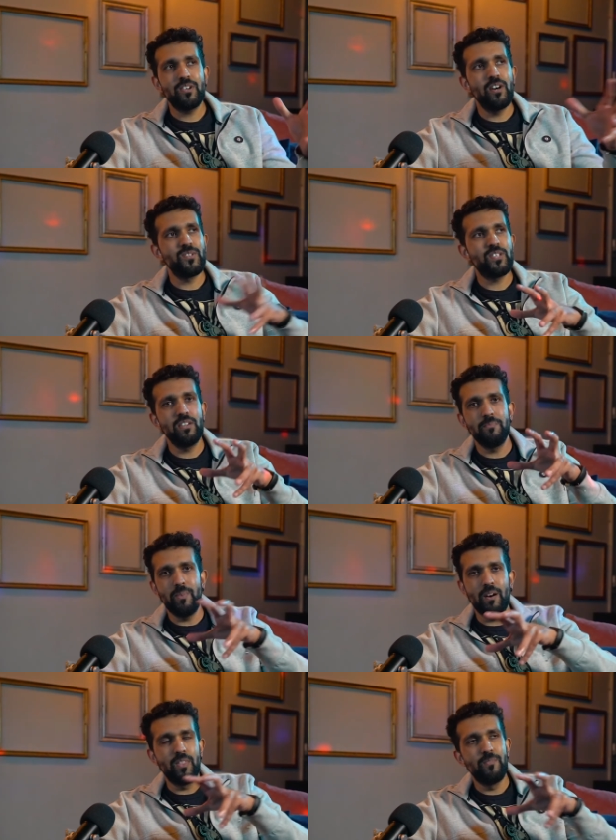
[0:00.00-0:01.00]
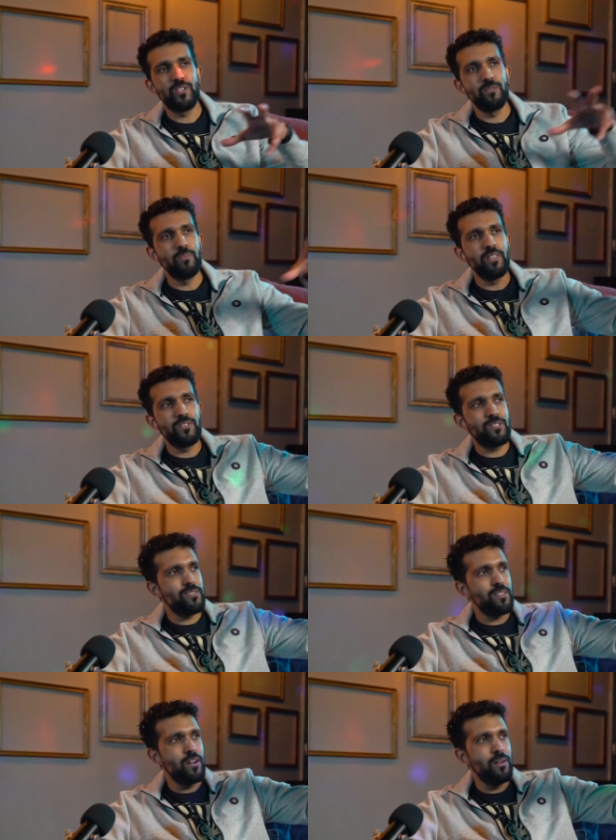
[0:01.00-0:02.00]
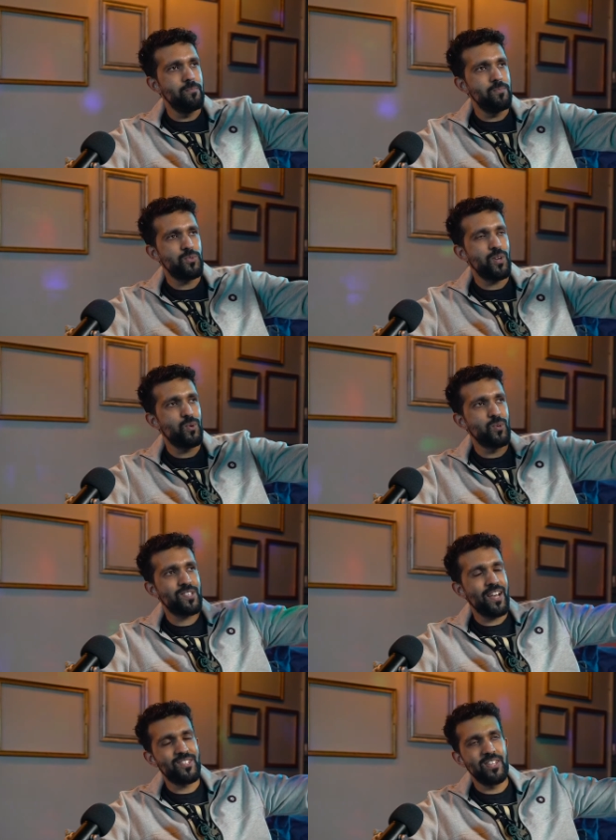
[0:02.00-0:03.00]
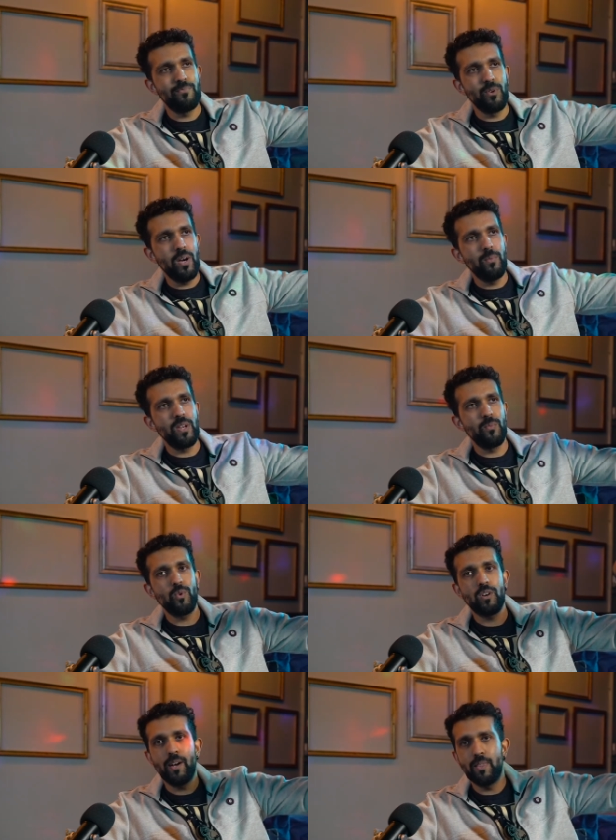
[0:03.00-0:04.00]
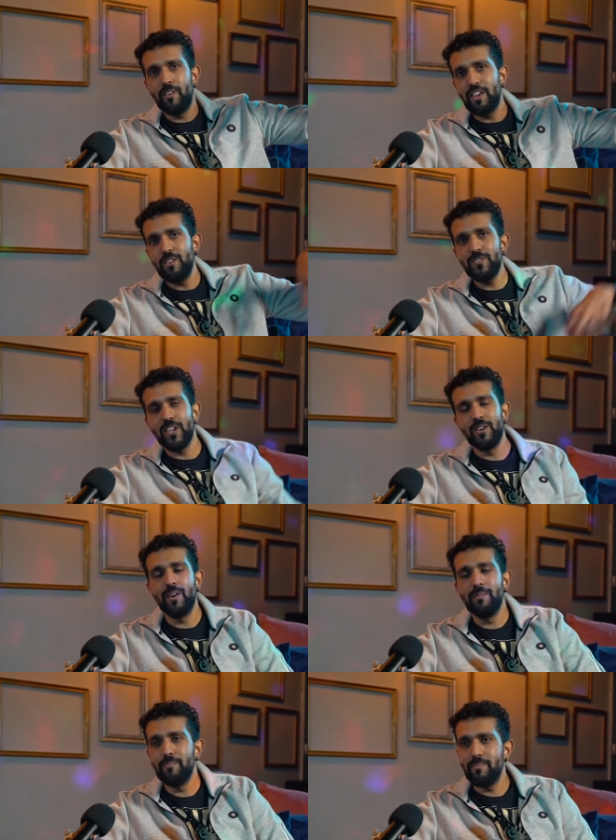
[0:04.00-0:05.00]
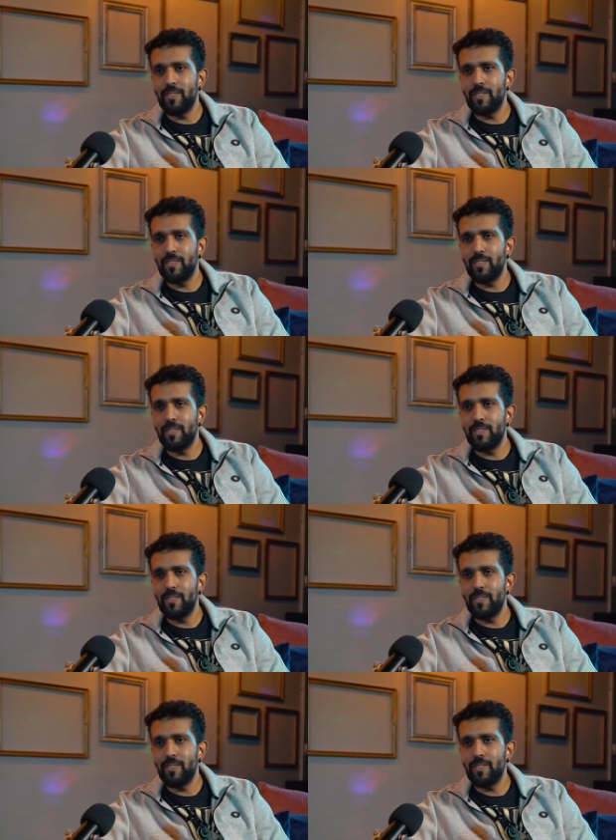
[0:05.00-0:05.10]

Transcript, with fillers: you, can't, see out the vision, but there's um, there's records scattered everywhere when you walk mm. around the venue. So um, yeah,